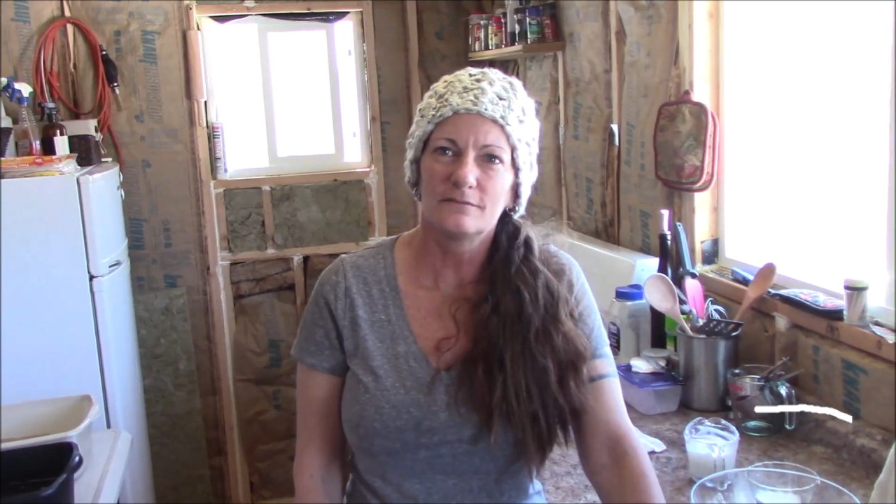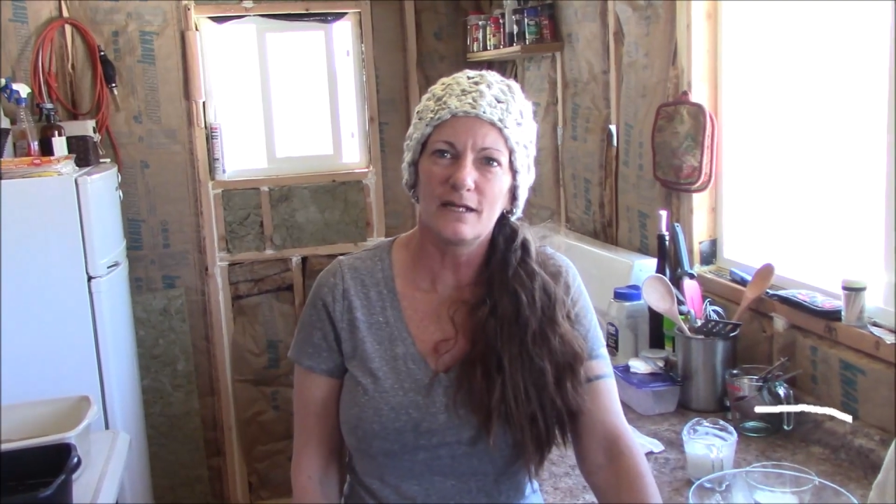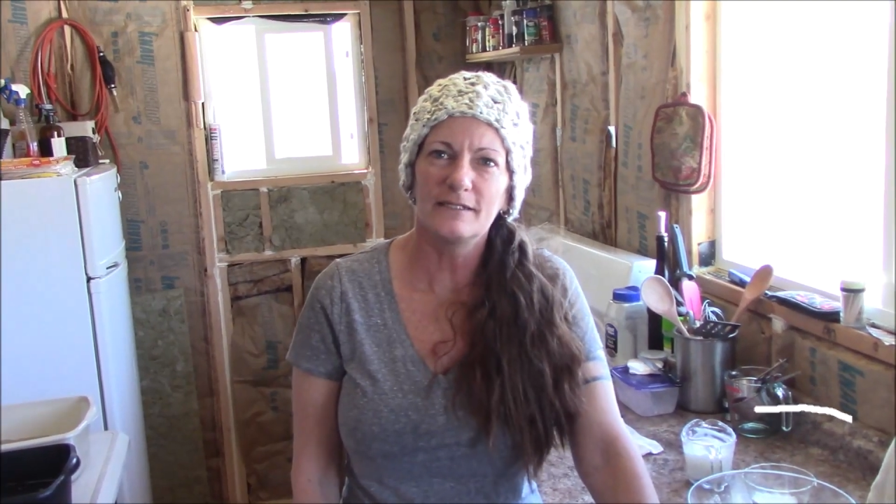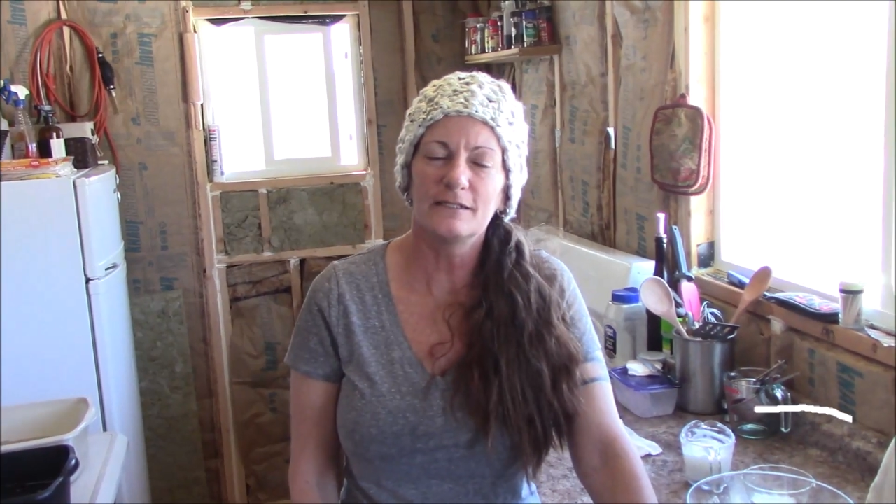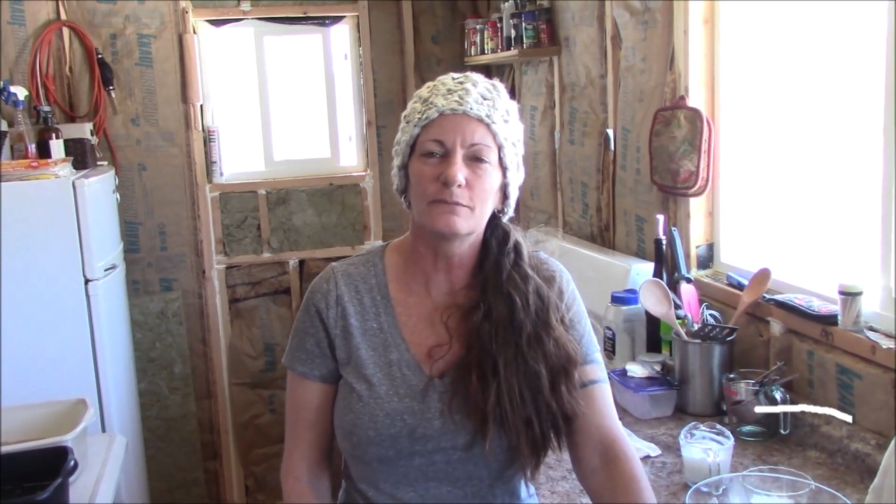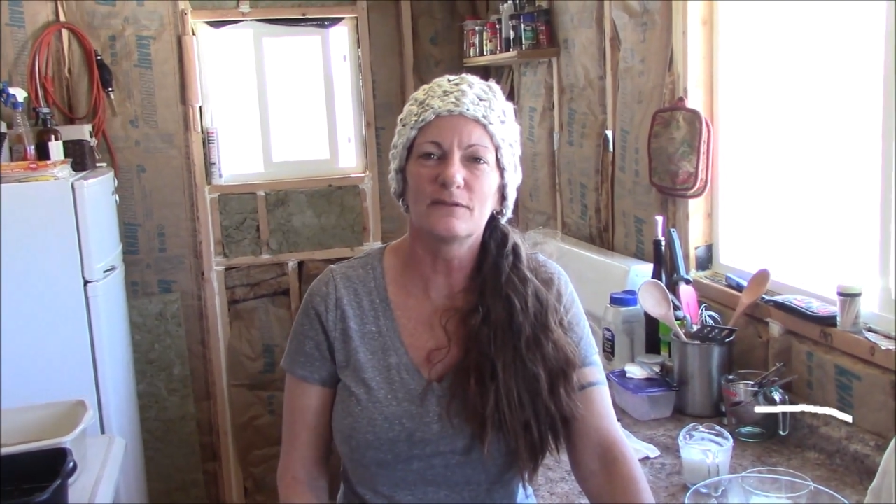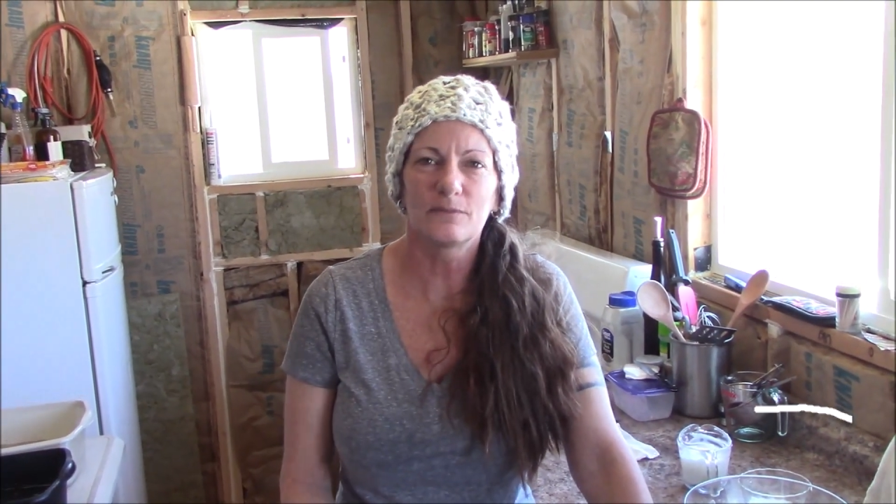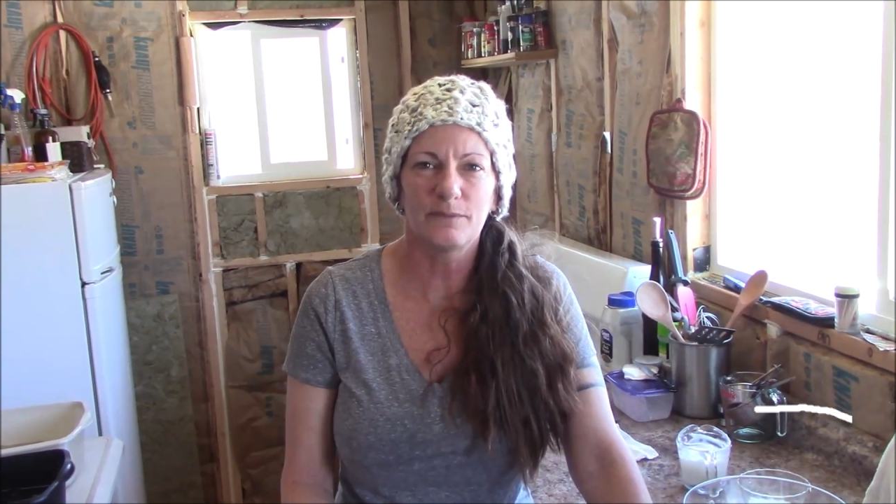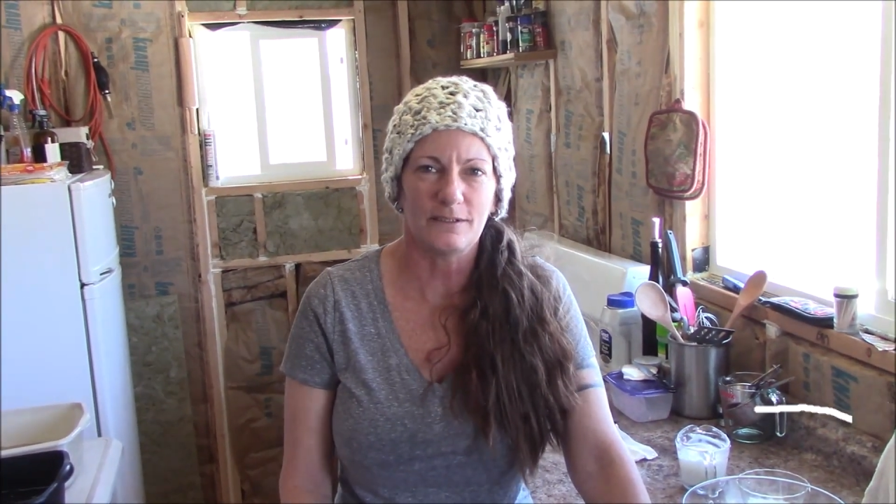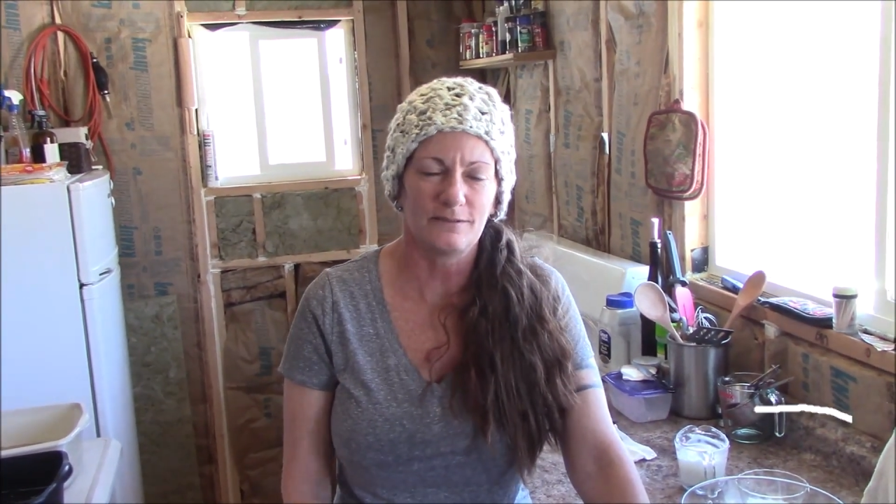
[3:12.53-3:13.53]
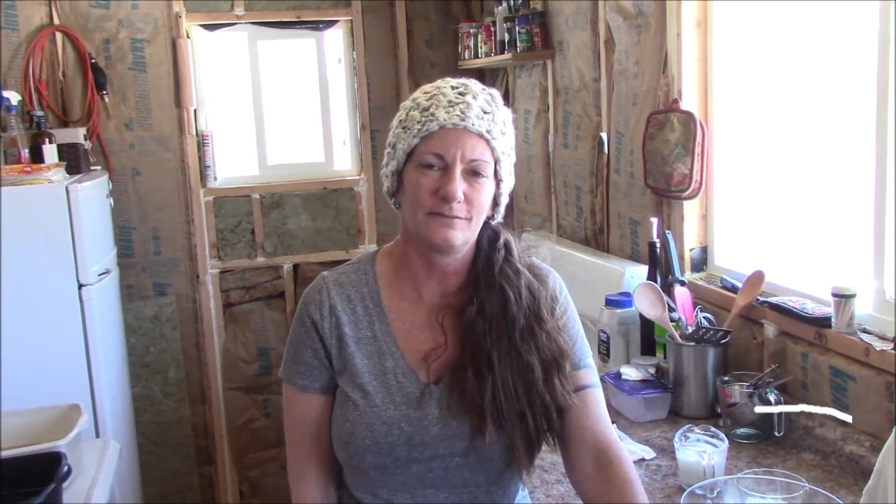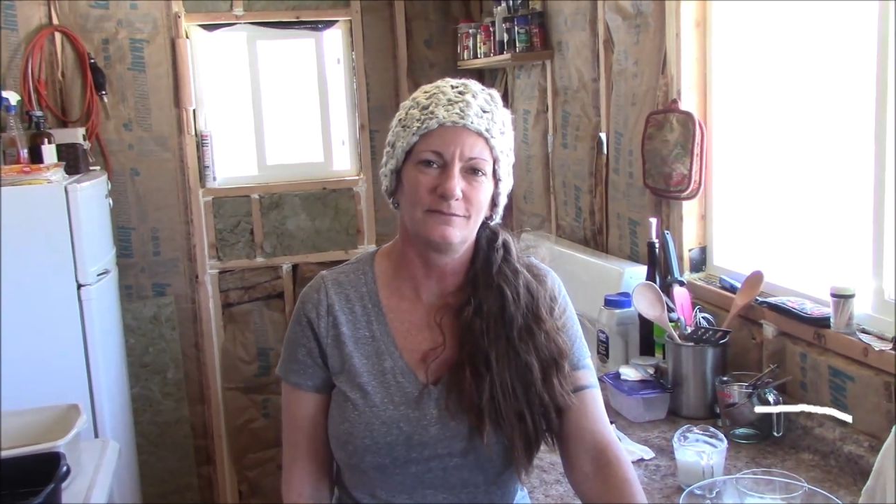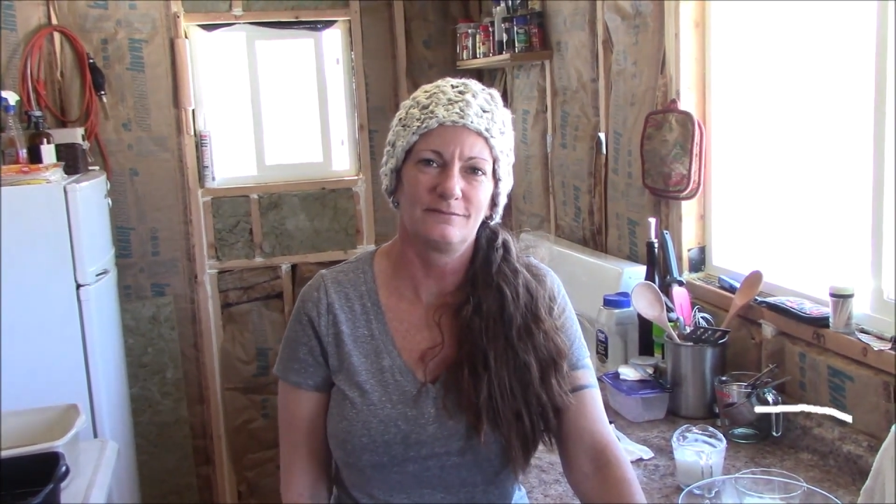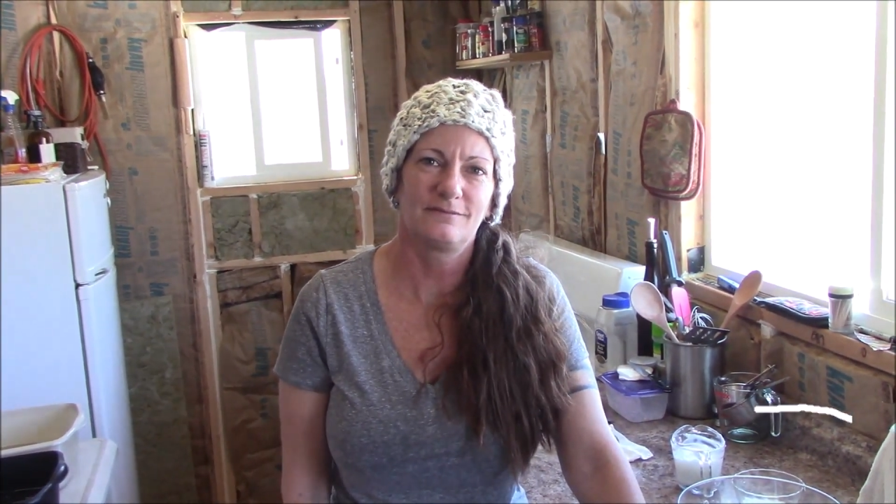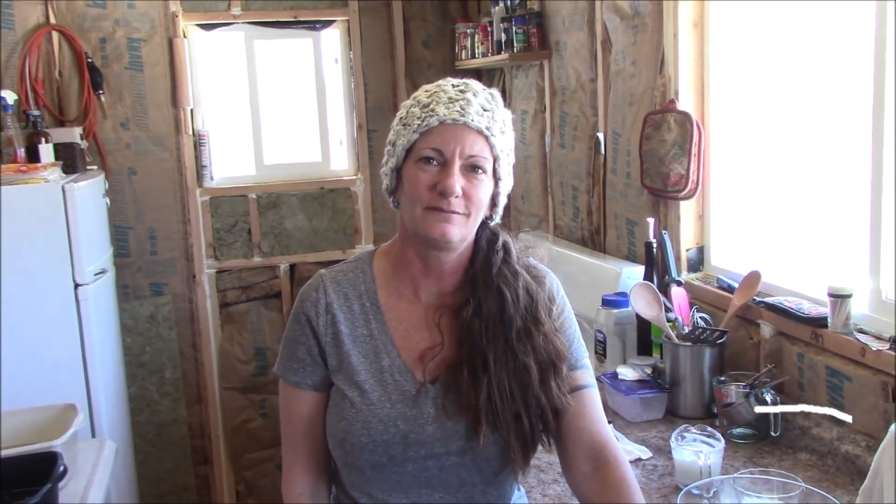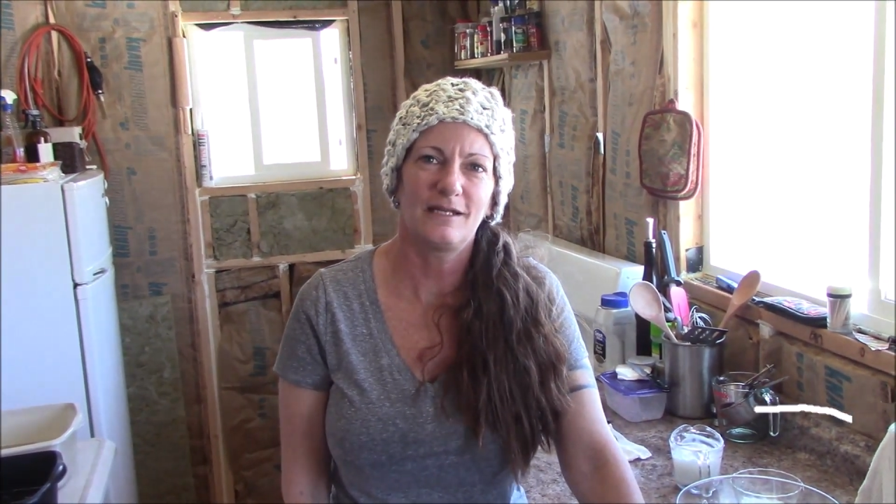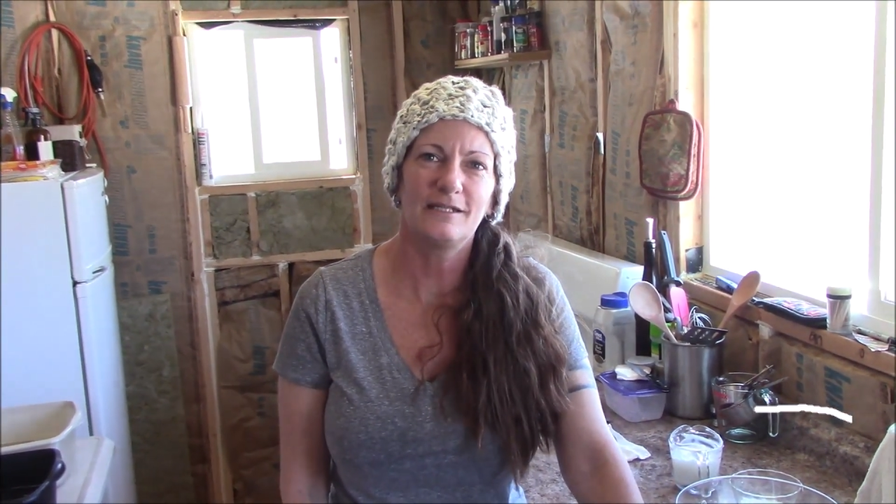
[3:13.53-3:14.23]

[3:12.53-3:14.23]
I need a recipe. I